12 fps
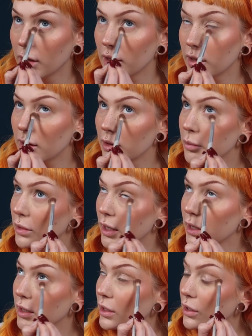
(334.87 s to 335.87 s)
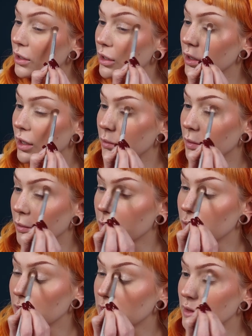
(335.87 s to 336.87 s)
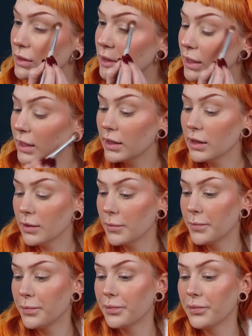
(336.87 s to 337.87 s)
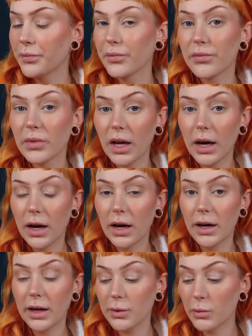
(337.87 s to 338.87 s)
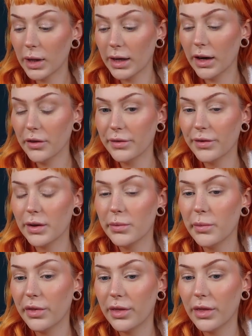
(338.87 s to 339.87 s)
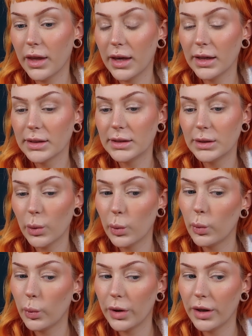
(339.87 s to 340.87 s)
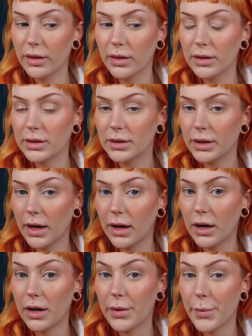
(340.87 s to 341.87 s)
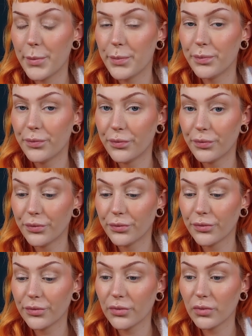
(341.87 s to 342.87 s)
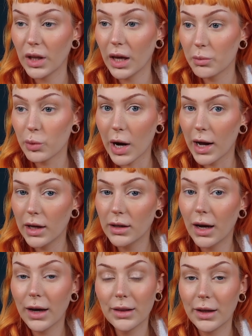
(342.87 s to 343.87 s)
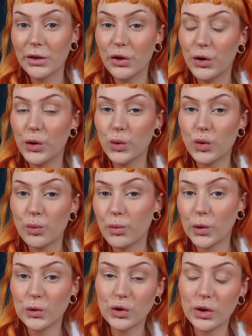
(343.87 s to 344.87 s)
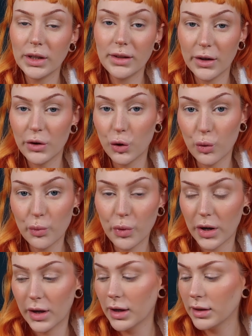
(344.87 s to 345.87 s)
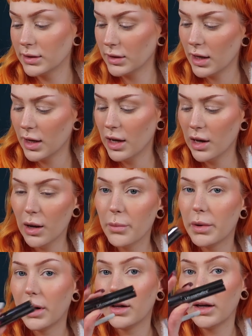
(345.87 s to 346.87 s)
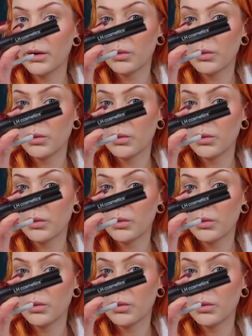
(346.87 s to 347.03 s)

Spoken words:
a lip liner and maybe we'll see. When I film things with a brand, I like to use mostly their own products. But it